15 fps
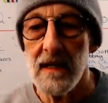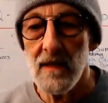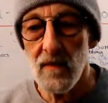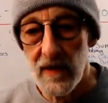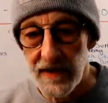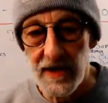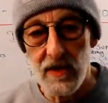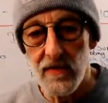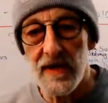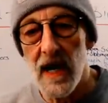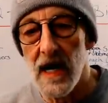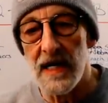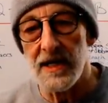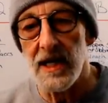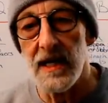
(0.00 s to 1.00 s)
With you
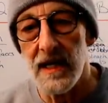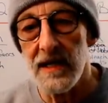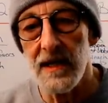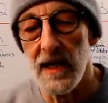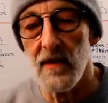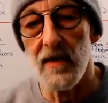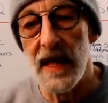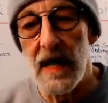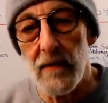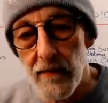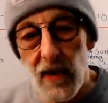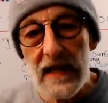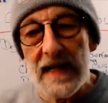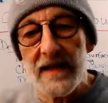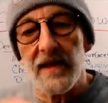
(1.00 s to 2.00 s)
not, without
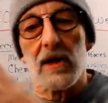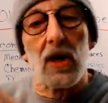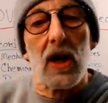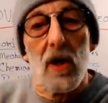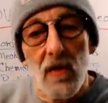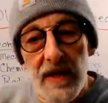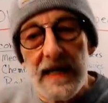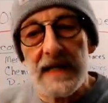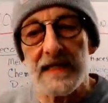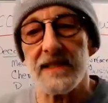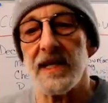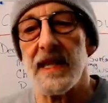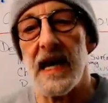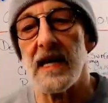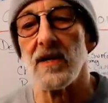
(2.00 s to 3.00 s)
bringing the clothing
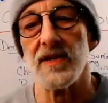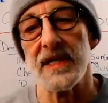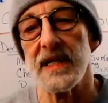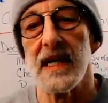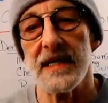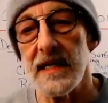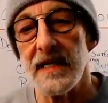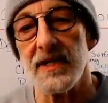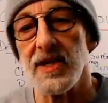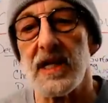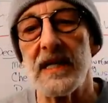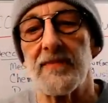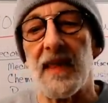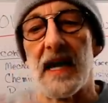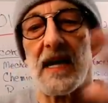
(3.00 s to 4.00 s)
into the house. The idea is to
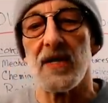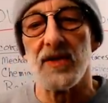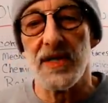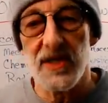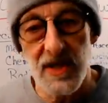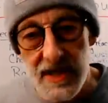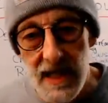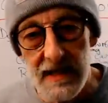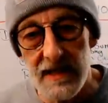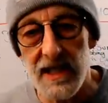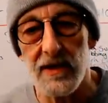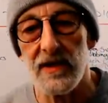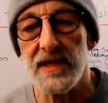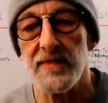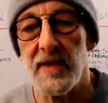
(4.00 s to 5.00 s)
keep the house as
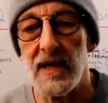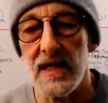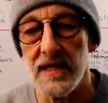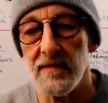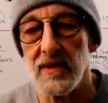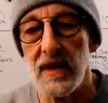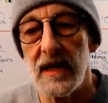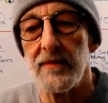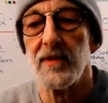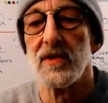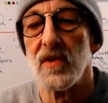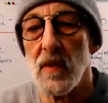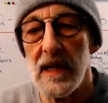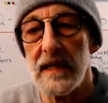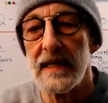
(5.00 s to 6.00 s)
sanitary as possible. Keep your
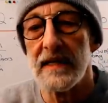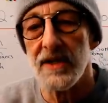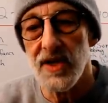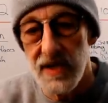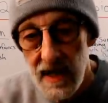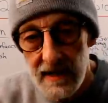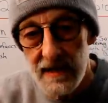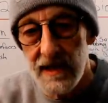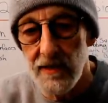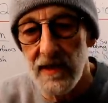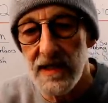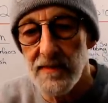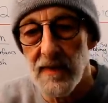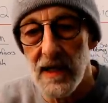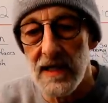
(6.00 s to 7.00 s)
dwelling as sanitary
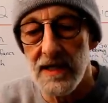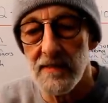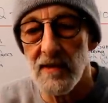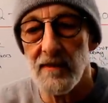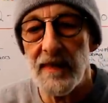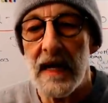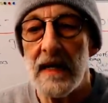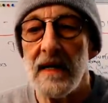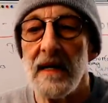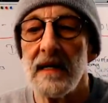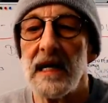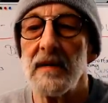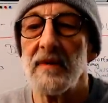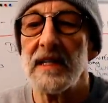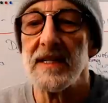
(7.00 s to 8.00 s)
as possible.
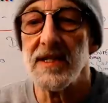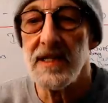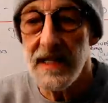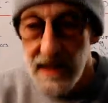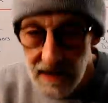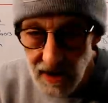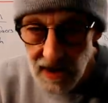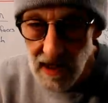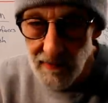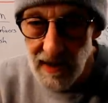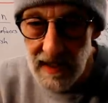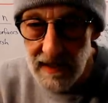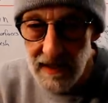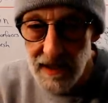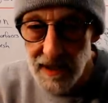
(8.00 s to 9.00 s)
Keep it as
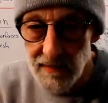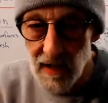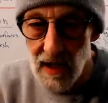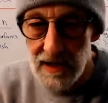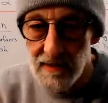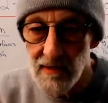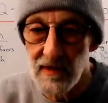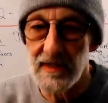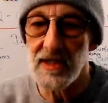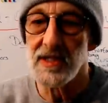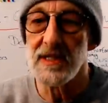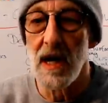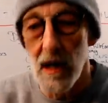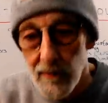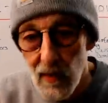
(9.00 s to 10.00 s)
decontaminated as possible. This
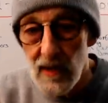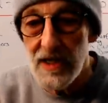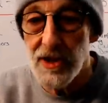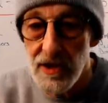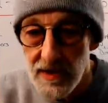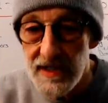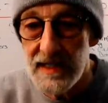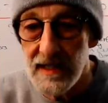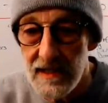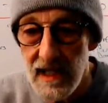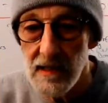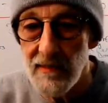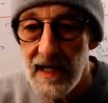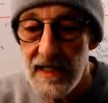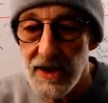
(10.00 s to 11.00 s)
is operational
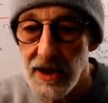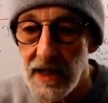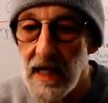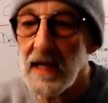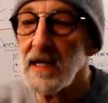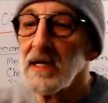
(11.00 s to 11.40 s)
decontamination.